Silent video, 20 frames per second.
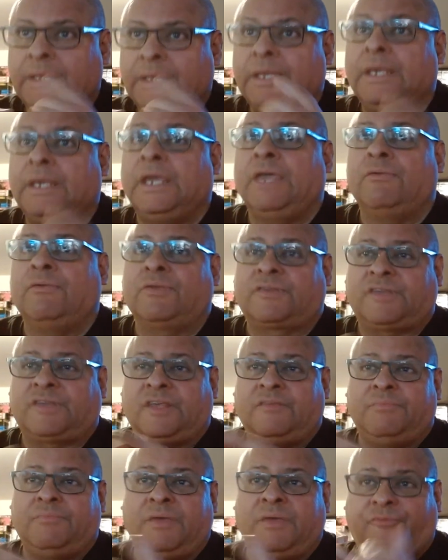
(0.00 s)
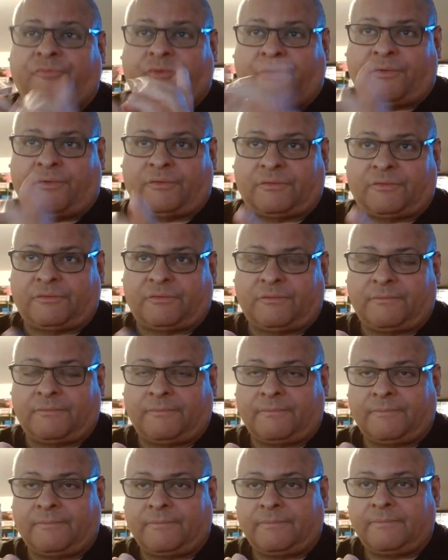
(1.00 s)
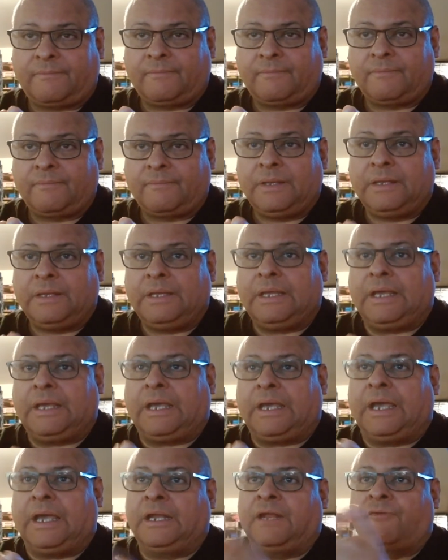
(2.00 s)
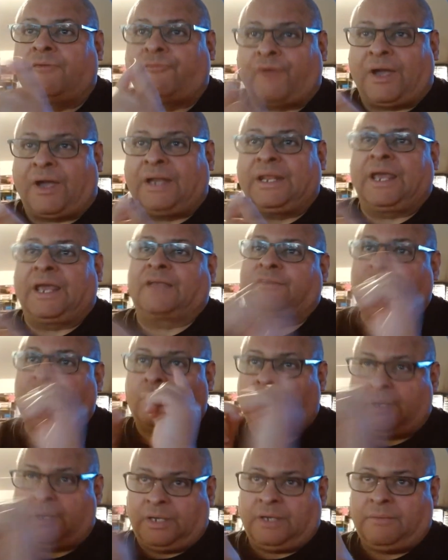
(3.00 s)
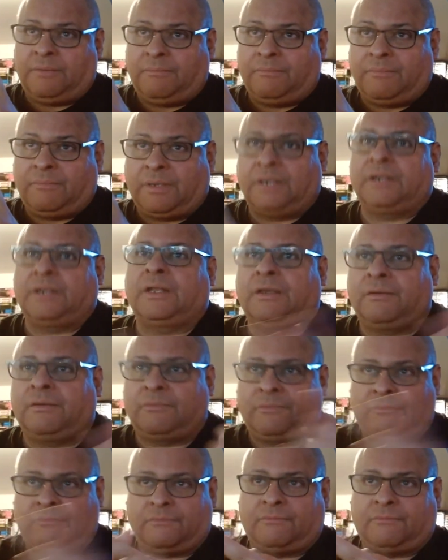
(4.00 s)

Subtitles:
He received me first, and then finally I saw him, and then